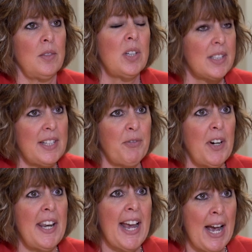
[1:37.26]
Well, except for
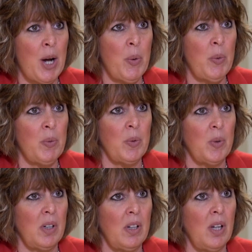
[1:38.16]
now,
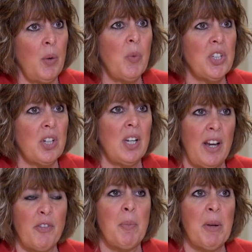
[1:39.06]
and when you're going to
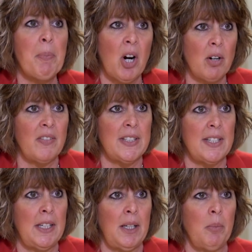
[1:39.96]
have to be part of a
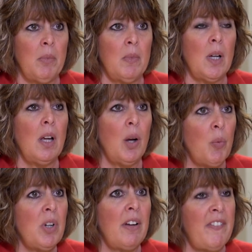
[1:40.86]
team, and
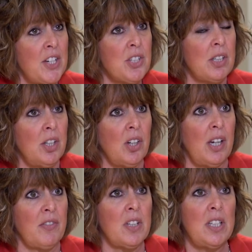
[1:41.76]
when eventually you're going to
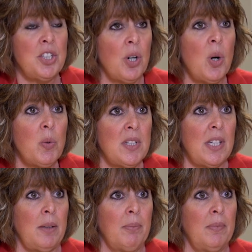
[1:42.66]
have to lead your own
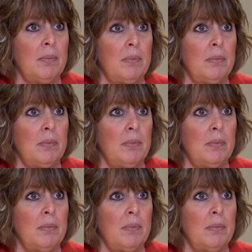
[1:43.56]
team.